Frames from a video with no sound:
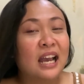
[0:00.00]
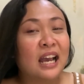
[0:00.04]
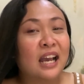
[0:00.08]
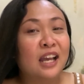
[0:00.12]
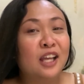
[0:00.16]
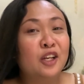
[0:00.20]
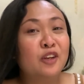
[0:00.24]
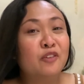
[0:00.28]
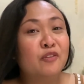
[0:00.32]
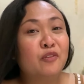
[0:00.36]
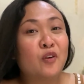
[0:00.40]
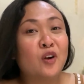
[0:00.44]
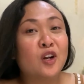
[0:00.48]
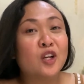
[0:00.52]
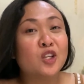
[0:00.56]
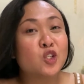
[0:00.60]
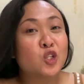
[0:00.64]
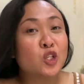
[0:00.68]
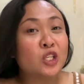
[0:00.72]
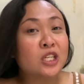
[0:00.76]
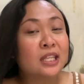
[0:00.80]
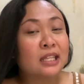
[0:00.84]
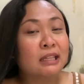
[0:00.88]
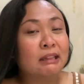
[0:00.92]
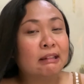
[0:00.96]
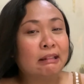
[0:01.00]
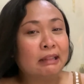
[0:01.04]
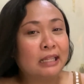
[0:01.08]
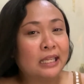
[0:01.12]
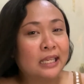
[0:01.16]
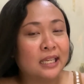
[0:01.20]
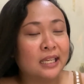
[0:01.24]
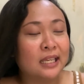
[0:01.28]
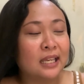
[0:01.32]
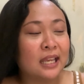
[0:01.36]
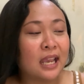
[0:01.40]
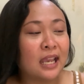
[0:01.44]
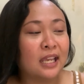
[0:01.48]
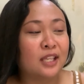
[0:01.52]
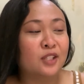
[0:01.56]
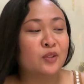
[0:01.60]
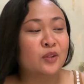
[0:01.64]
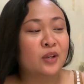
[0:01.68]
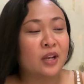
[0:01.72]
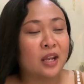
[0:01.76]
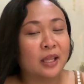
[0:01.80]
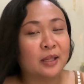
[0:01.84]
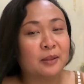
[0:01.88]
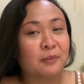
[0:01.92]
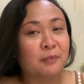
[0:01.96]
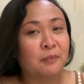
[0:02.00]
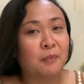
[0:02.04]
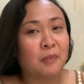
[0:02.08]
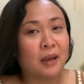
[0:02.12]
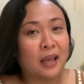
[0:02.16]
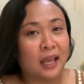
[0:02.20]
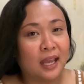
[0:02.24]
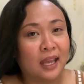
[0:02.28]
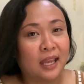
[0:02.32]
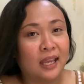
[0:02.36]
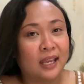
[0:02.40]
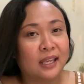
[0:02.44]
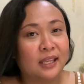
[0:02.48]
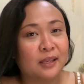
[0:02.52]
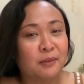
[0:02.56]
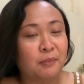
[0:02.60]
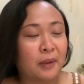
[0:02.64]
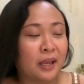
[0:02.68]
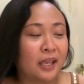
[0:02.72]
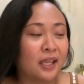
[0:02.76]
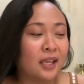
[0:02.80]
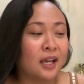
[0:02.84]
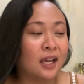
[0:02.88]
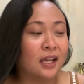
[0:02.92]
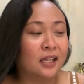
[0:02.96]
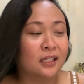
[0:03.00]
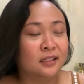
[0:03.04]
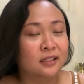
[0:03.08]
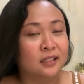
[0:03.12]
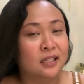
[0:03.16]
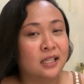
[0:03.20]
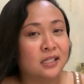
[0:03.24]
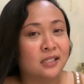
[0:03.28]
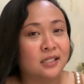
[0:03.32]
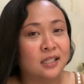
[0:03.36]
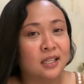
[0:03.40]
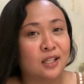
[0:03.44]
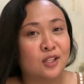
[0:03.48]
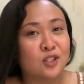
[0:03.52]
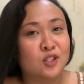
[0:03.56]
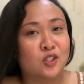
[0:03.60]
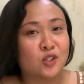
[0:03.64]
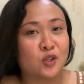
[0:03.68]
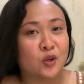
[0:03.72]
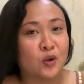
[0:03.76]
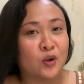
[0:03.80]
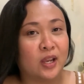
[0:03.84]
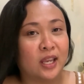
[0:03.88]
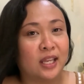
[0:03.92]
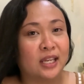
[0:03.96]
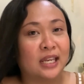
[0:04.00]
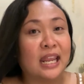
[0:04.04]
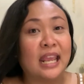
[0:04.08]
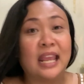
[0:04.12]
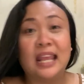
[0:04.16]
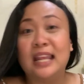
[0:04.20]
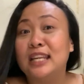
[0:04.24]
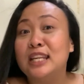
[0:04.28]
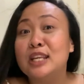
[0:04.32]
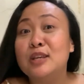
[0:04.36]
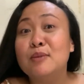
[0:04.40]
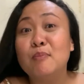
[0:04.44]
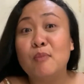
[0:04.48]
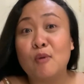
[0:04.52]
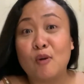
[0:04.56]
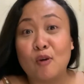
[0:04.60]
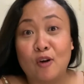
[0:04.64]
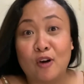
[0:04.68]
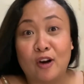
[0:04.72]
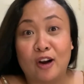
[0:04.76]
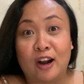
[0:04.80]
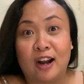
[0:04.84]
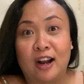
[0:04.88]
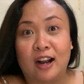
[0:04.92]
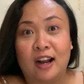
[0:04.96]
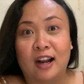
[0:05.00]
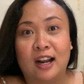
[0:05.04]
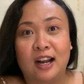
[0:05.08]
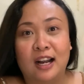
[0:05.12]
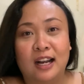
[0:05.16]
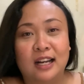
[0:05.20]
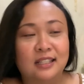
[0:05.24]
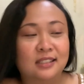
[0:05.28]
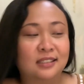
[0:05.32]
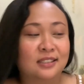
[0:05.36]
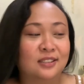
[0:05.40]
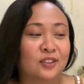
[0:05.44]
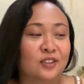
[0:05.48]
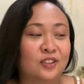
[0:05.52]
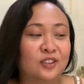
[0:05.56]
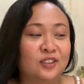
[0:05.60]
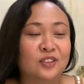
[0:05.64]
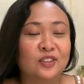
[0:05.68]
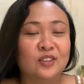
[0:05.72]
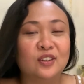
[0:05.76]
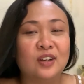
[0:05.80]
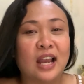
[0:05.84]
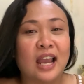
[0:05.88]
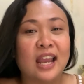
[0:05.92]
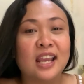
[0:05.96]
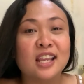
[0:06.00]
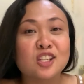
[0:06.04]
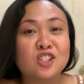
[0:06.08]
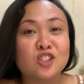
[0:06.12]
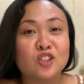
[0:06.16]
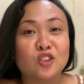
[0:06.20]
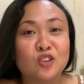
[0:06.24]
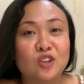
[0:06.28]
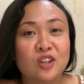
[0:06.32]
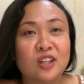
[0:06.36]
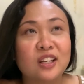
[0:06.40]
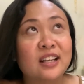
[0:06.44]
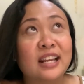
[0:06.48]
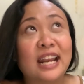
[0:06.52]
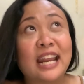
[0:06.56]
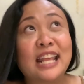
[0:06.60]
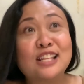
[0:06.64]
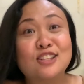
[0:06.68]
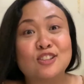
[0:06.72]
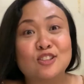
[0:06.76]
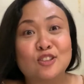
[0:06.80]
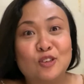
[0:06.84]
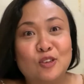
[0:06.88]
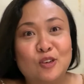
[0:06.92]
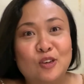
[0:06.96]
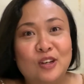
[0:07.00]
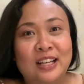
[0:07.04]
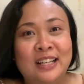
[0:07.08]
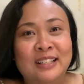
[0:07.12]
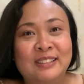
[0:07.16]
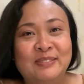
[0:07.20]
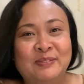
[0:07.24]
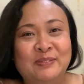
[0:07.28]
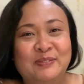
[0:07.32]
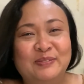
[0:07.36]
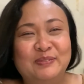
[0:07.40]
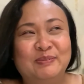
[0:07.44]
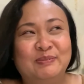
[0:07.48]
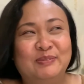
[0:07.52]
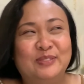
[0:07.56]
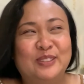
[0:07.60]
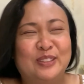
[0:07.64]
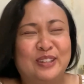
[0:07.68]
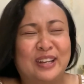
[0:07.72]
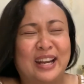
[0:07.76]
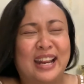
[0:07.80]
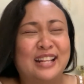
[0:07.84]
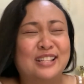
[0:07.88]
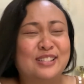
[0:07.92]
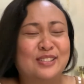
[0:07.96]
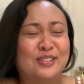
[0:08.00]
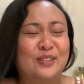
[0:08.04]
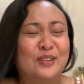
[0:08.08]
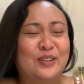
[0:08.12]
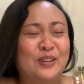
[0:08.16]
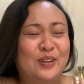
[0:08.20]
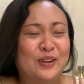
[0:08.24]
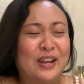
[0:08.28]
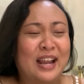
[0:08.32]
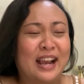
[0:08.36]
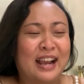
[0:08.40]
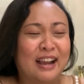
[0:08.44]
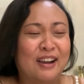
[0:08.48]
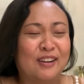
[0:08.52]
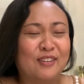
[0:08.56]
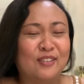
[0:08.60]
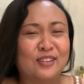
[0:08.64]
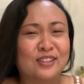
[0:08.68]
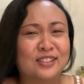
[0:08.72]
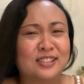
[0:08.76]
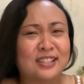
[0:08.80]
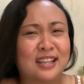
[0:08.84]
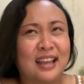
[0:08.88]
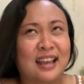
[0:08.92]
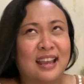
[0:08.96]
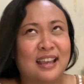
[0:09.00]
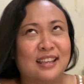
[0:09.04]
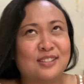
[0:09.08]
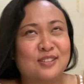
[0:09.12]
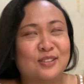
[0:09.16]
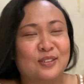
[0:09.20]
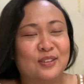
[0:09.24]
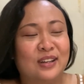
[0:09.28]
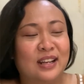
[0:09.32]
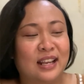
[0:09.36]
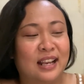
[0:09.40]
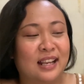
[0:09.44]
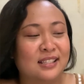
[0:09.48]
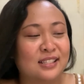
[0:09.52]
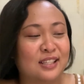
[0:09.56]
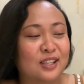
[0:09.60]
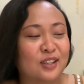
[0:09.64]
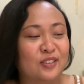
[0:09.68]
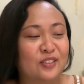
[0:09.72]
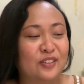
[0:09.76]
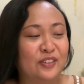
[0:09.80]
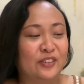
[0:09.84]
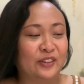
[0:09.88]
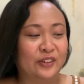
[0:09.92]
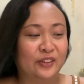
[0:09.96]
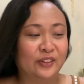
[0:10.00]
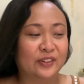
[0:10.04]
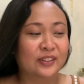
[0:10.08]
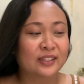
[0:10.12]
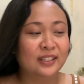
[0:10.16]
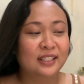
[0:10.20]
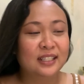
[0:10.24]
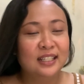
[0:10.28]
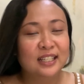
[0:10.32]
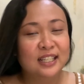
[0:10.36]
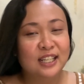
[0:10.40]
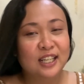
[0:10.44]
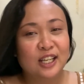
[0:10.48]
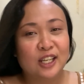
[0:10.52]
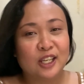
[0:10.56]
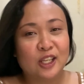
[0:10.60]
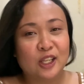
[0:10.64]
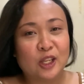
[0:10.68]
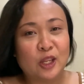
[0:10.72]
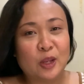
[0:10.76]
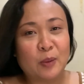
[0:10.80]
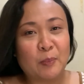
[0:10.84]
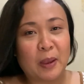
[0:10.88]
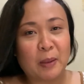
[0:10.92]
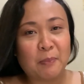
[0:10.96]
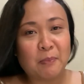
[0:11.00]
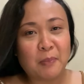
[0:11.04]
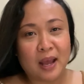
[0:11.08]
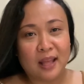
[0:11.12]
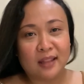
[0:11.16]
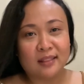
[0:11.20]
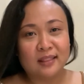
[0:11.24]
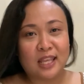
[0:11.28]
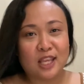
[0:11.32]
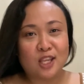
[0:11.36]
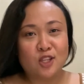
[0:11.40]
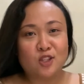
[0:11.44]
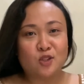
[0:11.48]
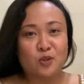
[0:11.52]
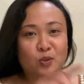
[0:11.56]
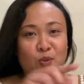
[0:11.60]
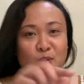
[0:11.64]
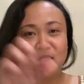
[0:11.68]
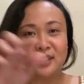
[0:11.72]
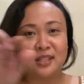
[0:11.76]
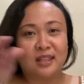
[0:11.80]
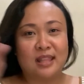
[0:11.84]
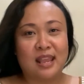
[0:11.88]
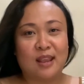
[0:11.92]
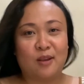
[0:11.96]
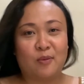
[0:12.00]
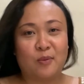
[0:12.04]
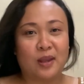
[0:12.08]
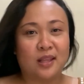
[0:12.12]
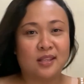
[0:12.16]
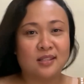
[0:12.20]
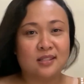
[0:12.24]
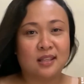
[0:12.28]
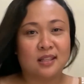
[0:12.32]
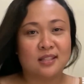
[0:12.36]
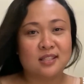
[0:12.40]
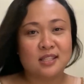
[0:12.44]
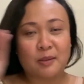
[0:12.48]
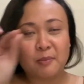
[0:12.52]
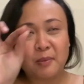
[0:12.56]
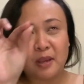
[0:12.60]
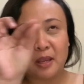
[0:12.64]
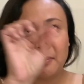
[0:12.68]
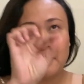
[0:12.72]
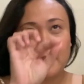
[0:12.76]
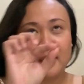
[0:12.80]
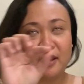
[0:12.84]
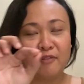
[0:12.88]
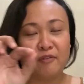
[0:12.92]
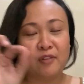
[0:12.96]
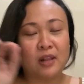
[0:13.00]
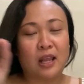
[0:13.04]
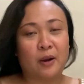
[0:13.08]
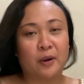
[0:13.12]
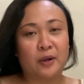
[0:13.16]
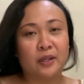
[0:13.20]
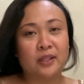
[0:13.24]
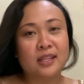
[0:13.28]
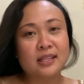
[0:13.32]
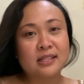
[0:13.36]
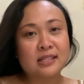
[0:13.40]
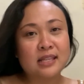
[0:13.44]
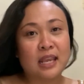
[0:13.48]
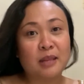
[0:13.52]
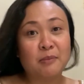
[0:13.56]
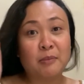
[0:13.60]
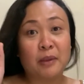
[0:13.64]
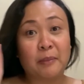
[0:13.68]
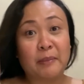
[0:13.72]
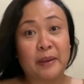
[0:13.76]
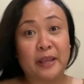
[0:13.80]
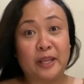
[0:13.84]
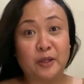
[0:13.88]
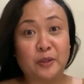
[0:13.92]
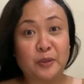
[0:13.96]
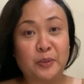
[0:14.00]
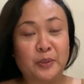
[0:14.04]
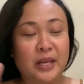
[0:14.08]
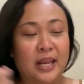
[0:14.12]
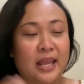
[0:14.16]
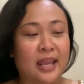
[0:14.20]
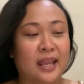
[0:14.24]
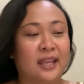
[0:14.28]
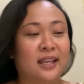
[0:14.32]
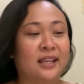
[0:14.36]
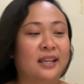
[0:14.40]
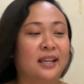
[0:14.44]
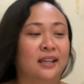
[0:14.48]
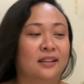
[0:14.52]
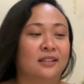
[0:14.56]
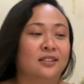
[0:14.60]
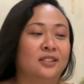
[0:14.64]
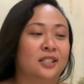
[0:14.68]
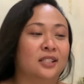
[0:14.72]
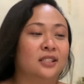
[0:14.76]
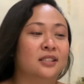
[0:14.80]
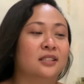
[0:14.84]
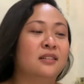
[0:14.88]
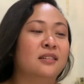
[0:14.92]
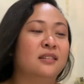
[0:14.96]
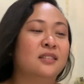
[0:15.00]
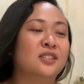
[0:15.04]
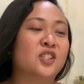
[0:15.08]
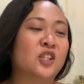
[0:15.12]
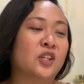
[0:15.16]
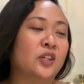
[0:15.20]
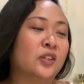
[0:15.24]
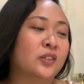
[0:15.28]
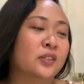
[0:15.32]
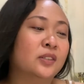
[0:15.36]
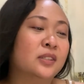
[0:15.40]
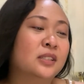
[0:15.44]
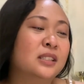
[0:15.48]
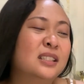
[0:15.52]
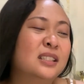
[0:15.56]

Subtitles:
Unfortunately, I do not buy my undies in Soen anymore. So, nung high school, grade school lang ako, tsaka high school nga siguro. Yun yung may Monday, Tuesday, Wednesday. Si Bebe yung flower design, Bebe yung kulay, ganun. So,